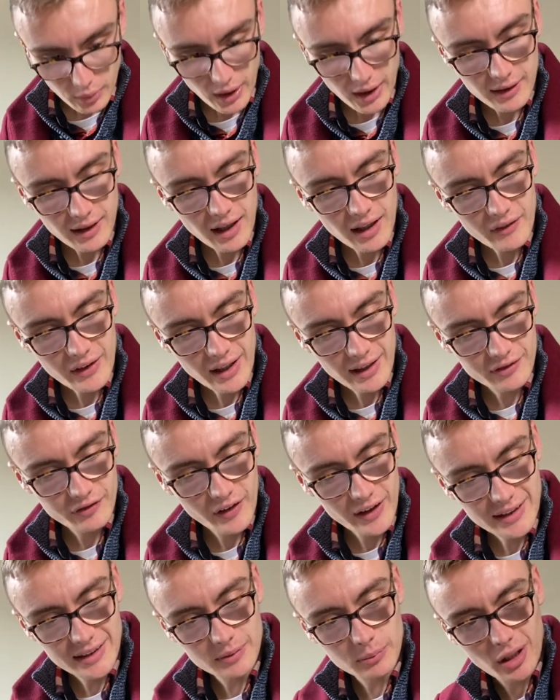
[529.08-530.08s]
I like the
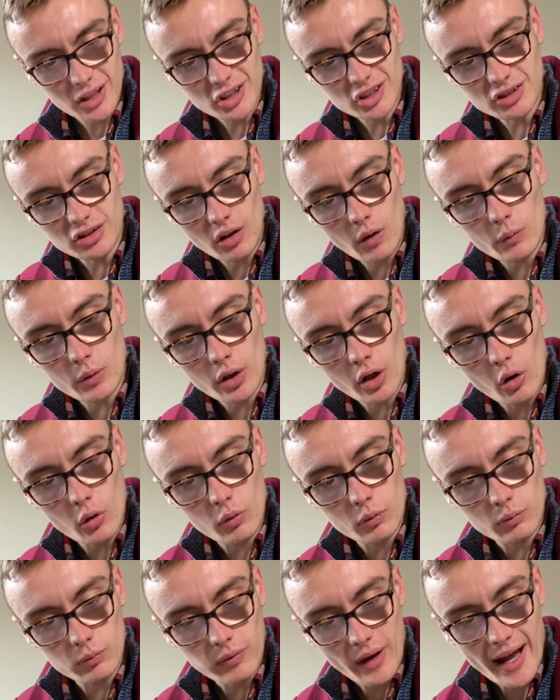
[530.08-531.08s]
aesthetic, but I just don't
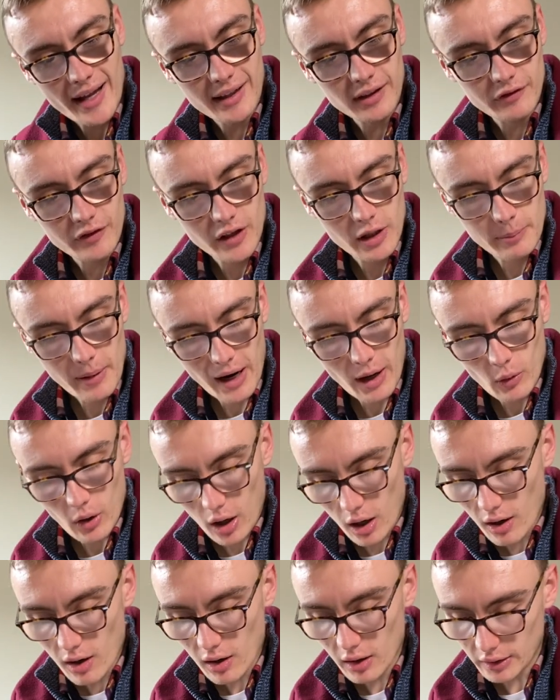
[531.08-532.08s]
know anything about
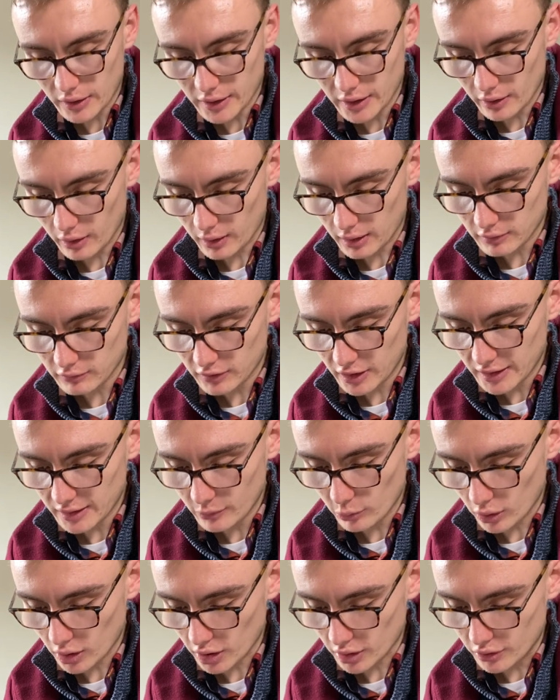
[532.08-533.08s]
art, you know, and I
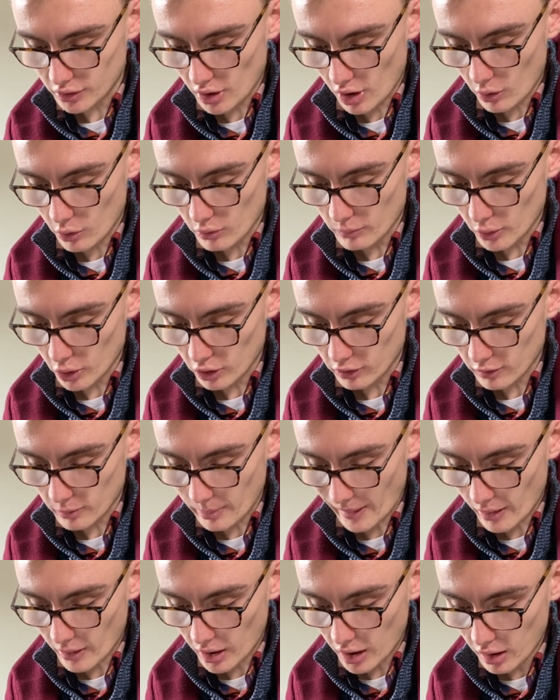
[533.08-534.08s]
really want to know more
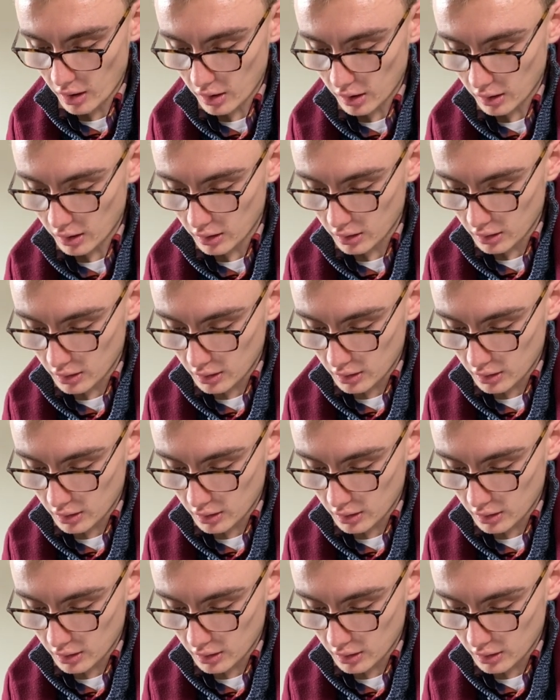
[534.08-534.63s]
about art.